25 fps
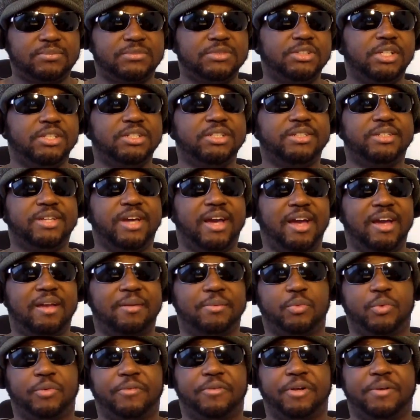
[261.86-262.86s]
Tons of
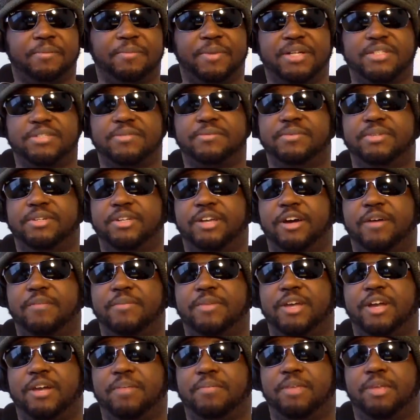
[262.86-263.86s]
times with a bunch of
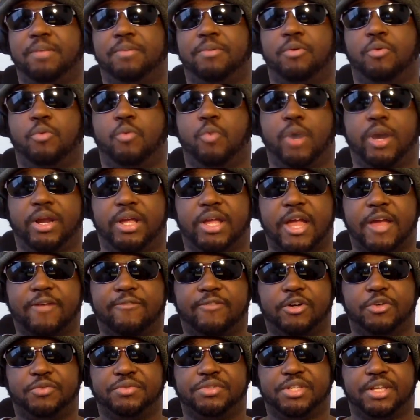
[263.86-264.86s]
dumb young people wearing
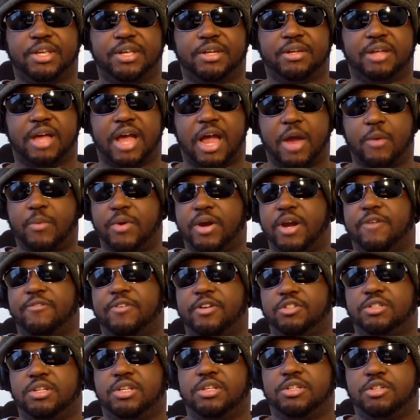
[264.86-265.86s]
headphones in. I wear
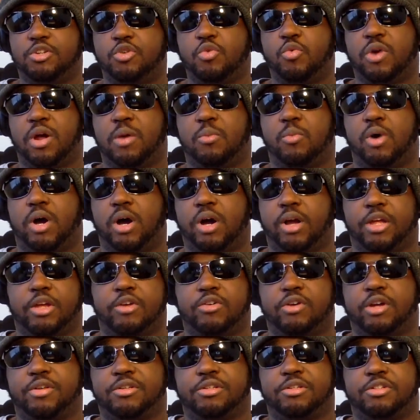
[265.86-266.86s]
headphones in too when I'm walking
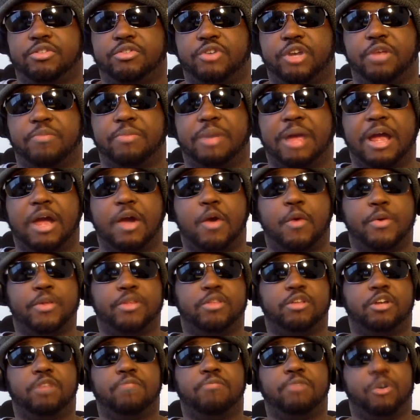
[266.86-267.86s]
across the street, but I
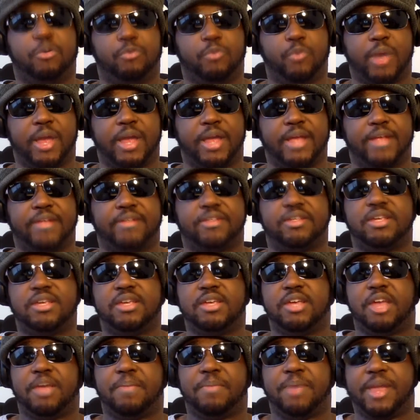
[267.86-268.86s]
always look both ways
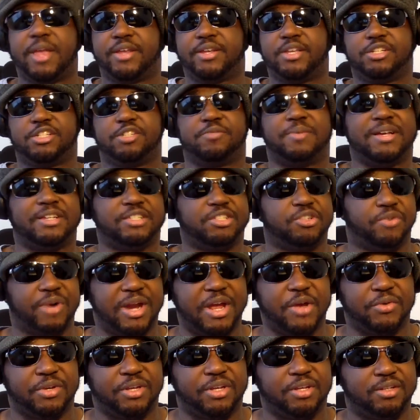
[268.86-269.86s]
and pay attention to my
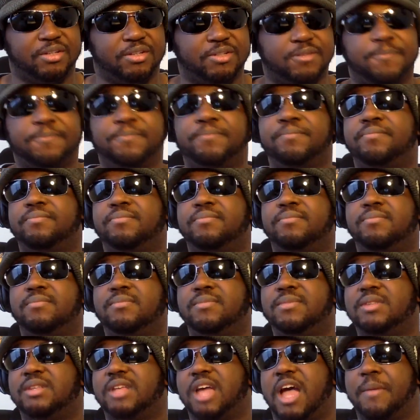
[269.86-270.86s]
surroundings.
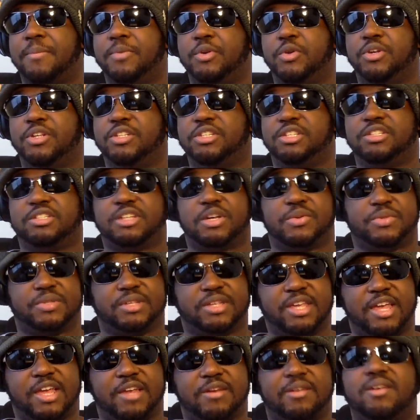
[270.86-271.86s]
I've been doing this since I was a
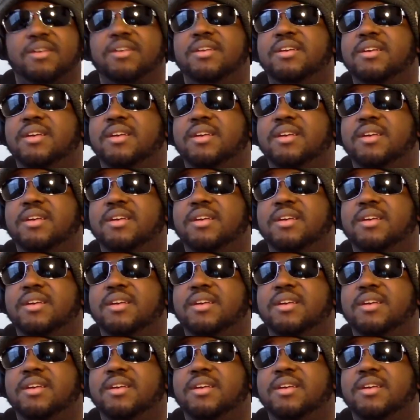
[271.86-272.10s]
kid.